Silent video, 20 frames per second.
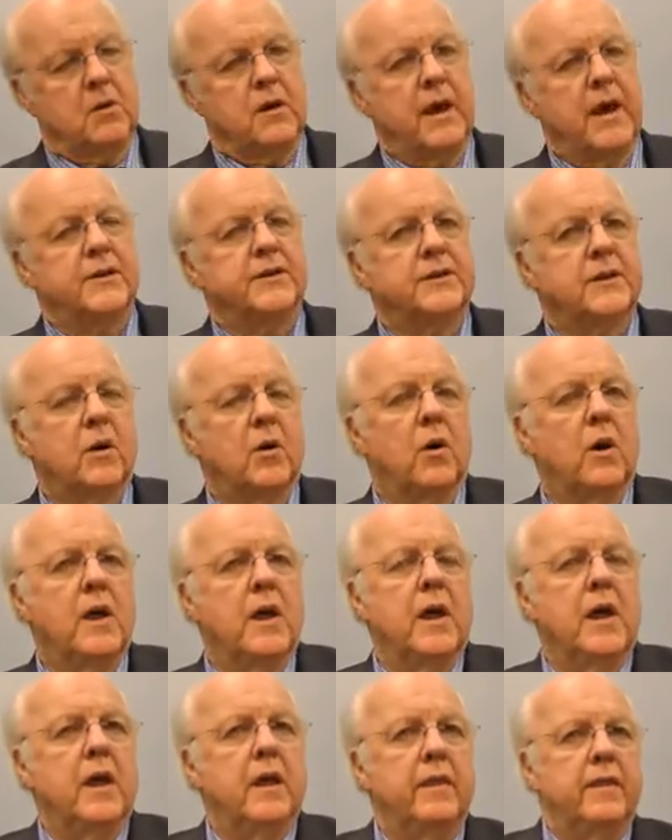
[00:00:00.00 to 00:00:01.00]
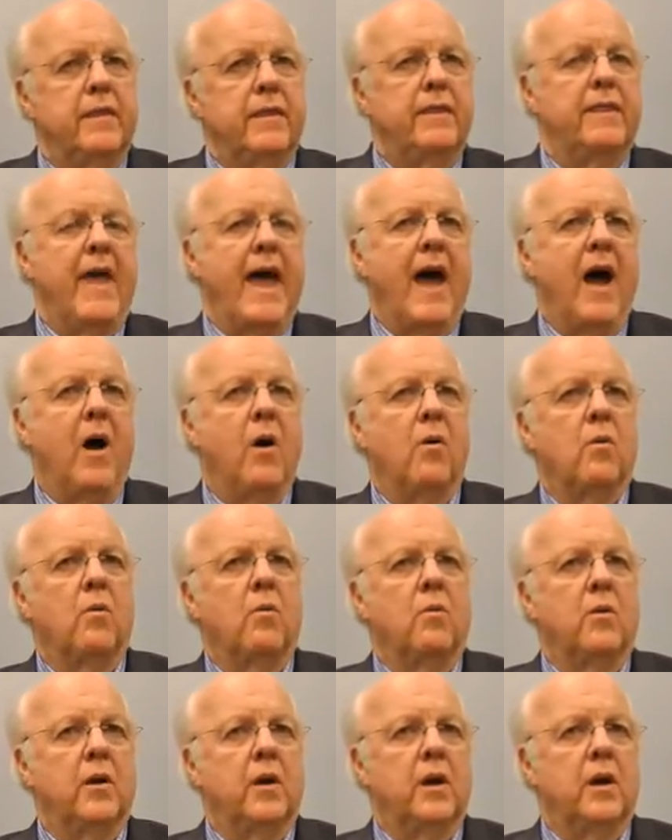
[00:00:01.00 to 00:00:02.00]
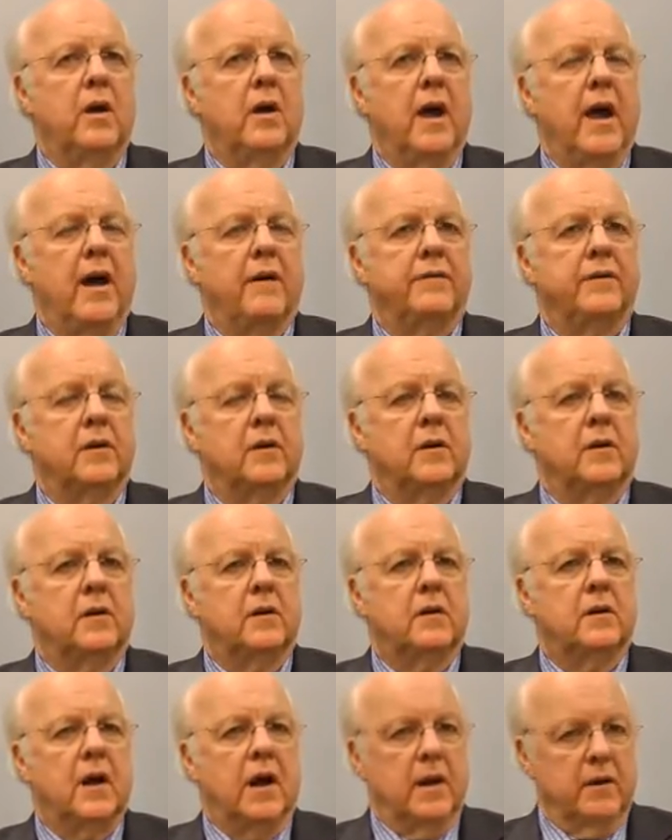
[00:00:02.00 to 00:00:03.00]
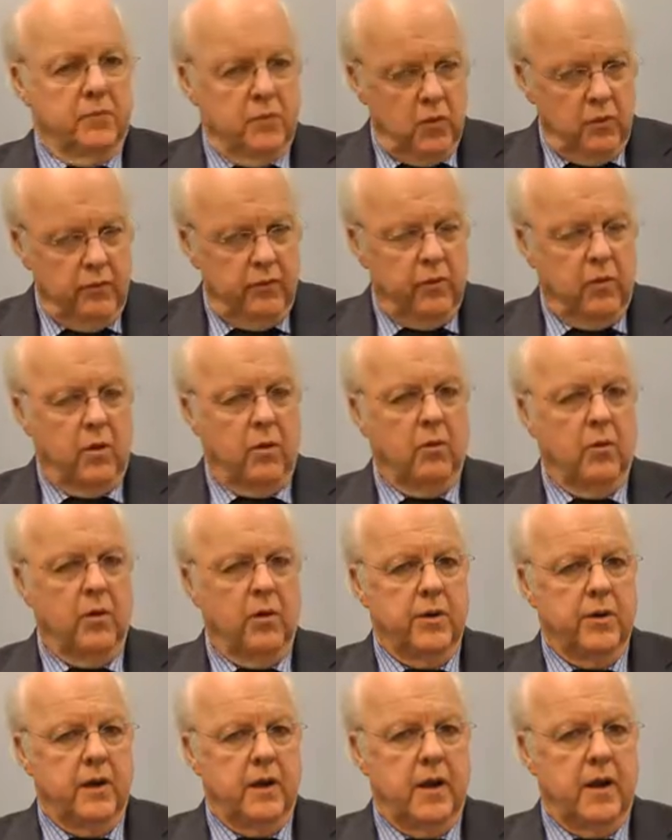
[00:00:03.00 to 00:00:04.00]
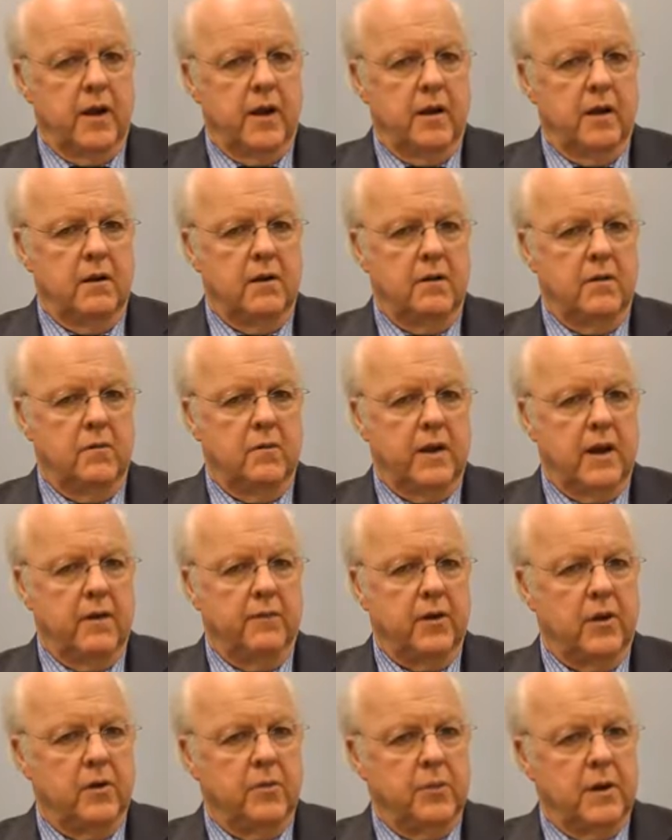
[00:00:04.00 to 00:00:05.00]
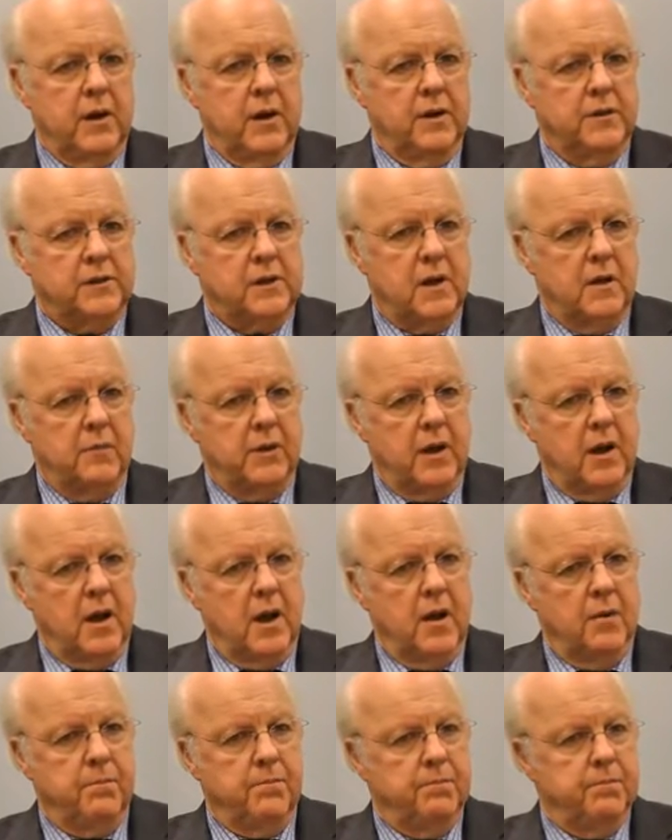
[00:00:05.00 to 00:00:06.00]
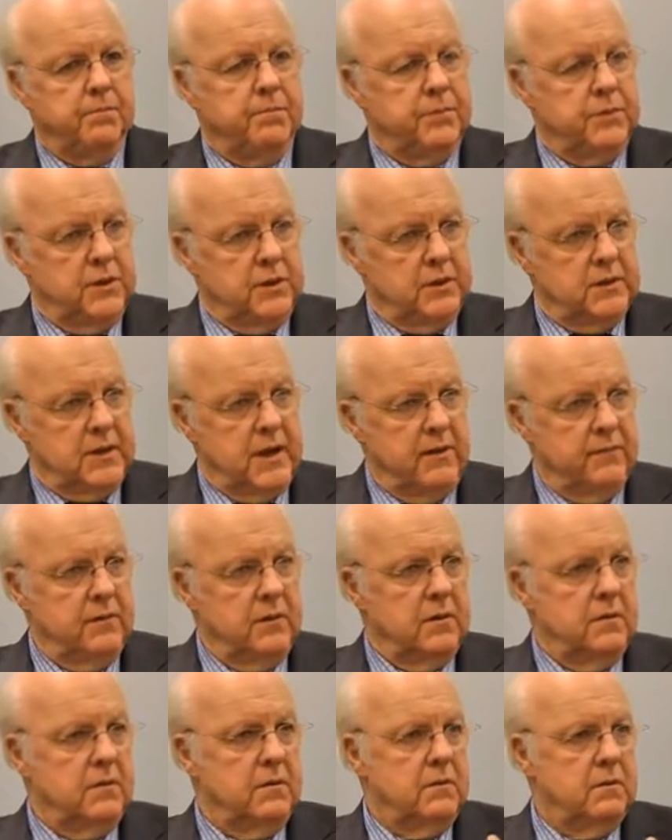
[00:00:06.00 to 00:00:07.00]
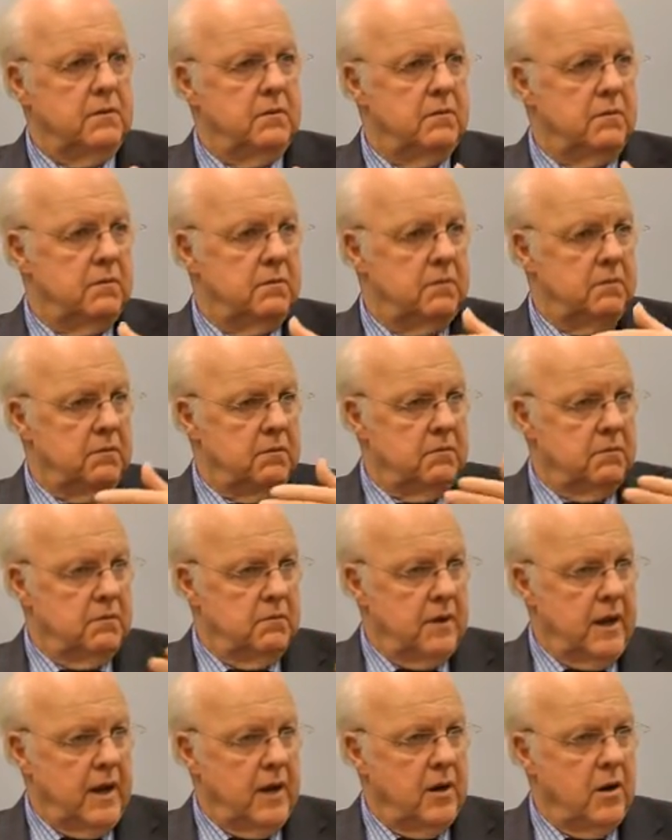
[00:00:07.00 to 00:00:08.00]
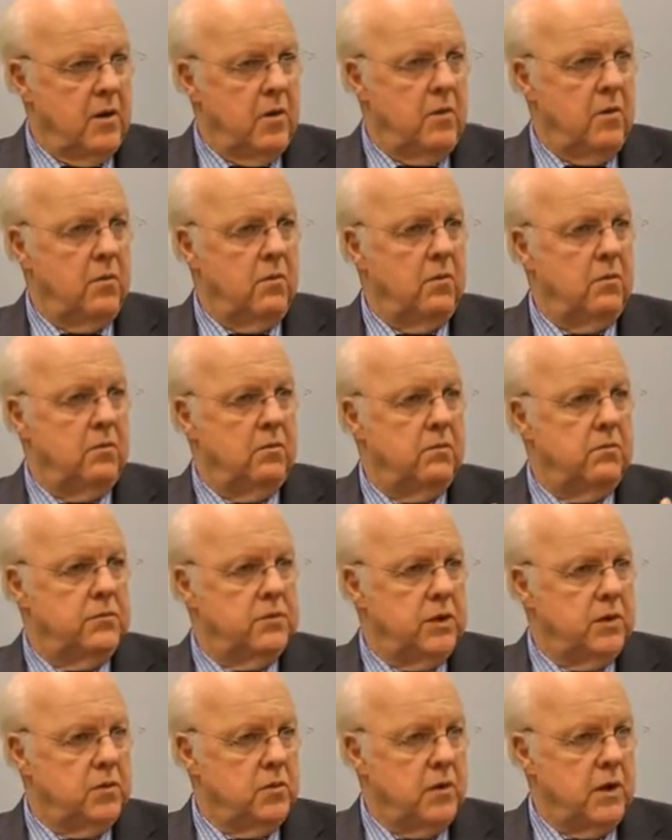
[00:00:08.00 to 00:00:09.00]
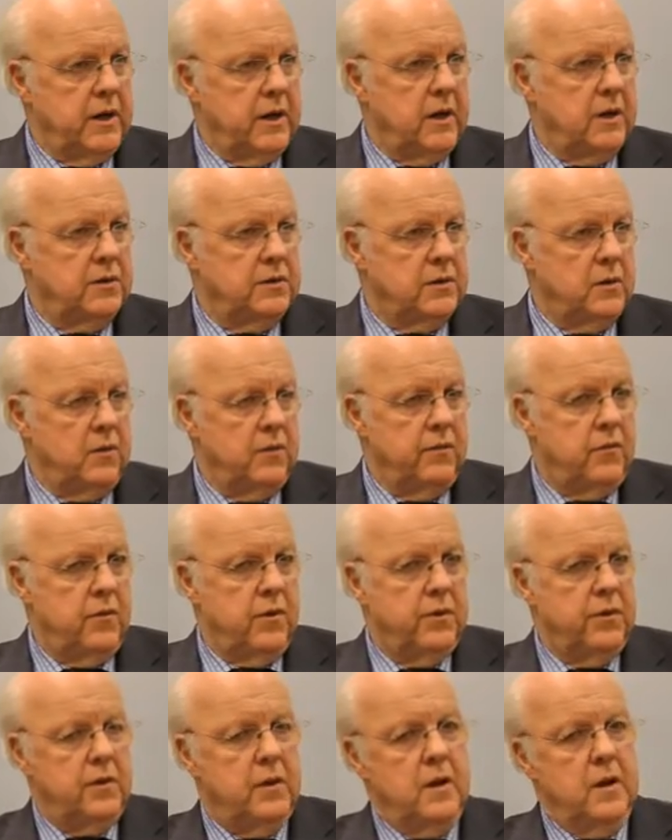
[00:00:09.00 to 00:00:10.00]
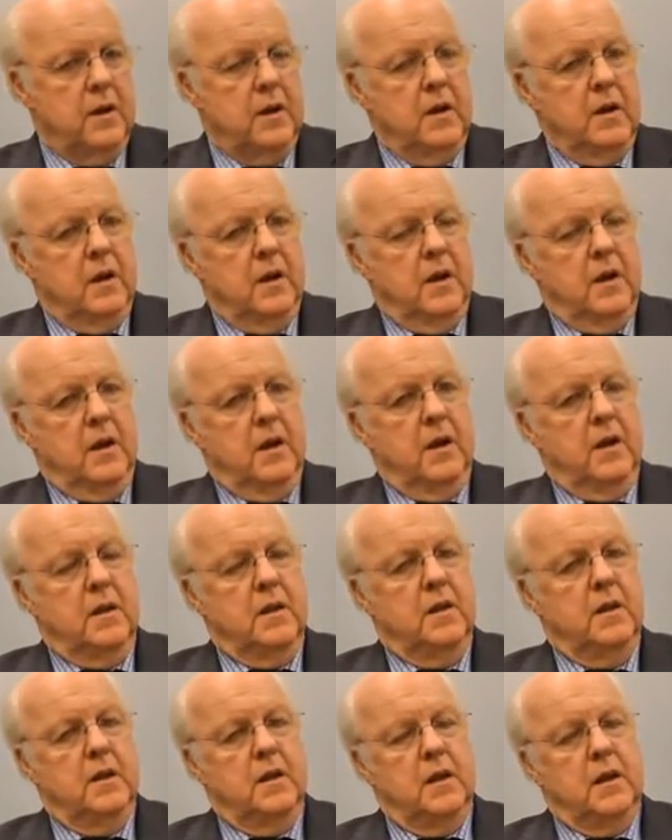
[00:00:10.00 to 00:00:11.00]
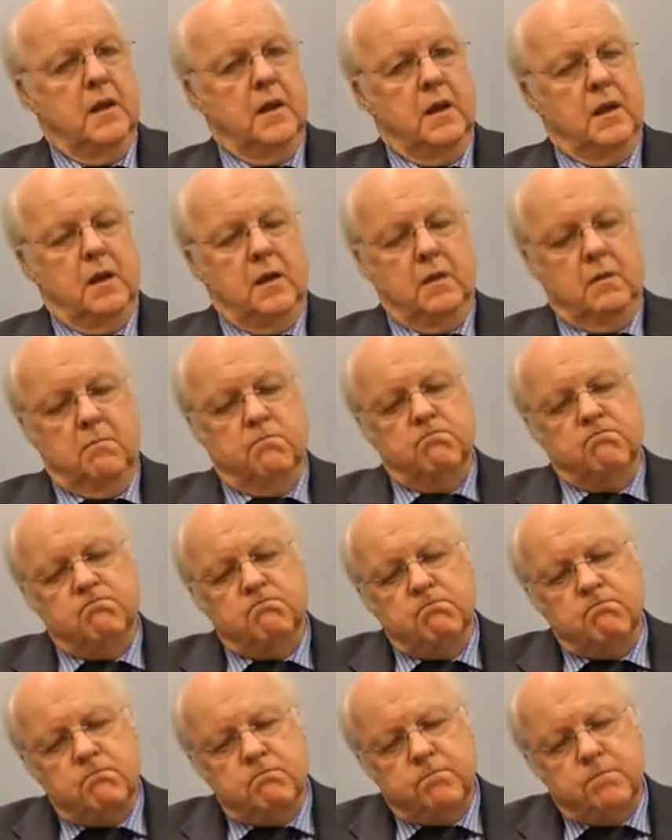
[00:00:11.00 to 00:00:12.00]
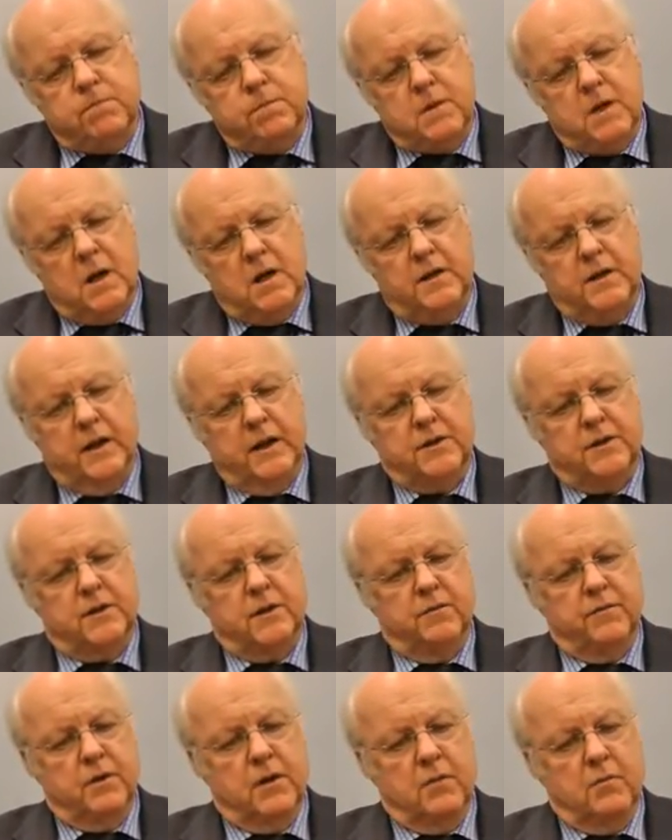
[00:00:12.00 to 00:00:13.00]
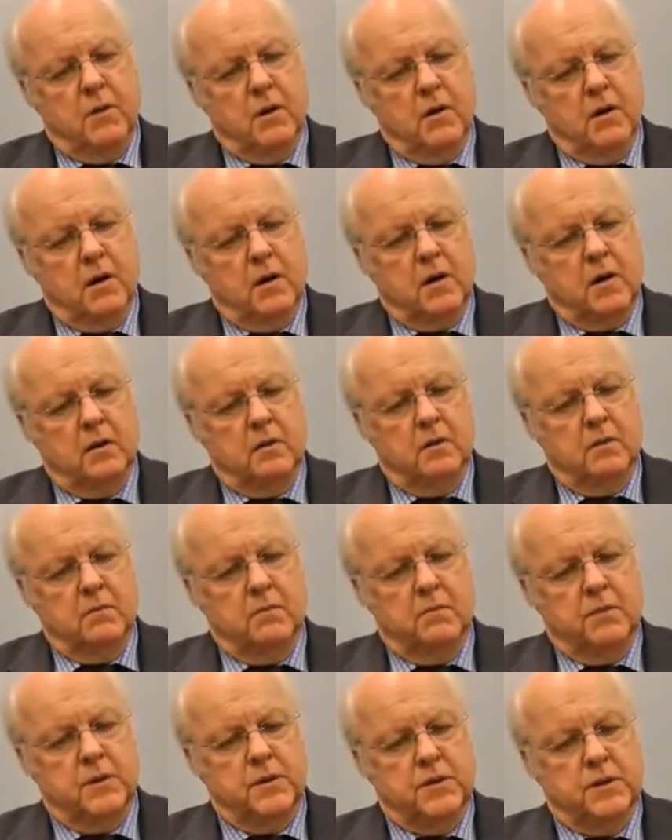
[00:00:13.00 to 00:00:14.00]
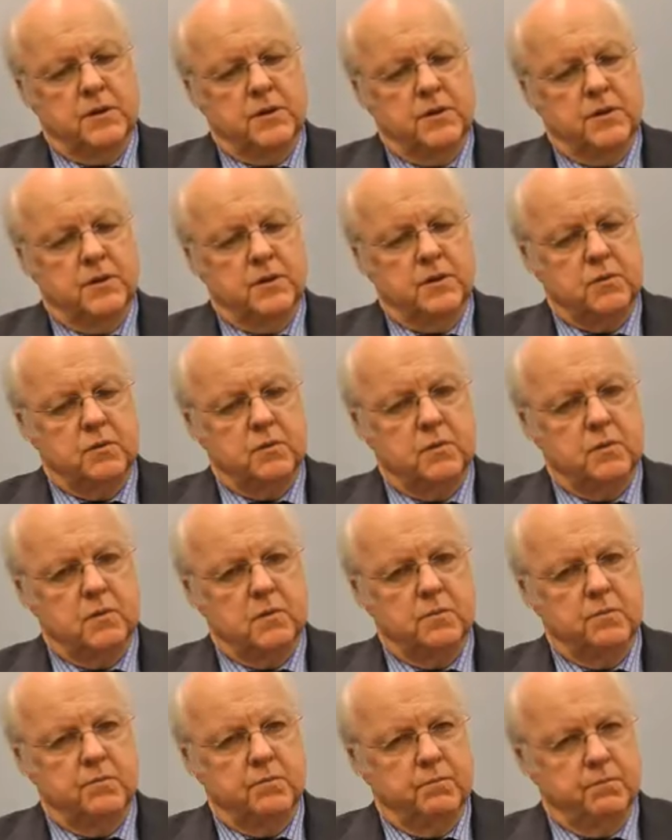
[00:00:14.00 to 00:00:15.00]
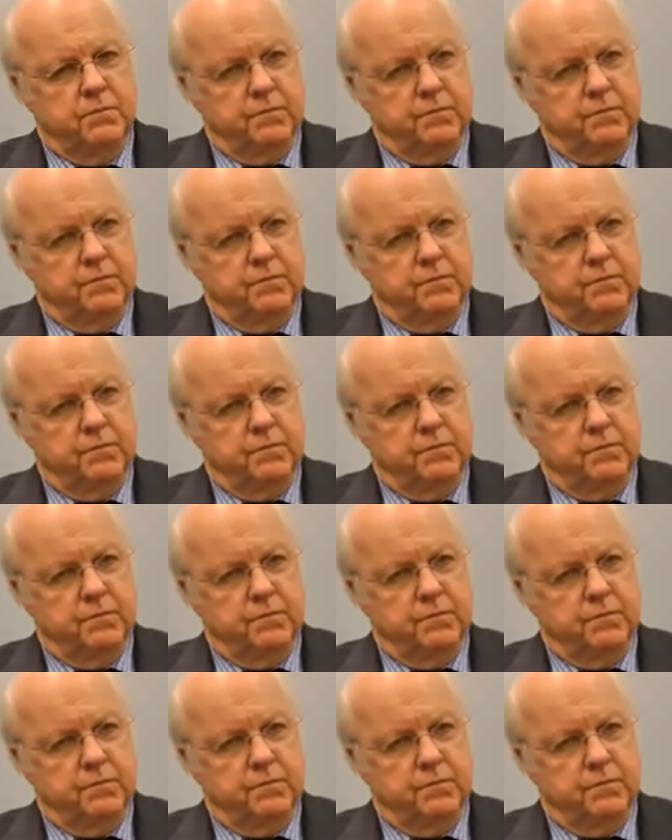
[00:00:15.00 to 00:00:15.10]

Okay, so now we have to kind of move forward, and we have other meetings coming up, G7, NATO, G20, and so forth. And the context of the American positions will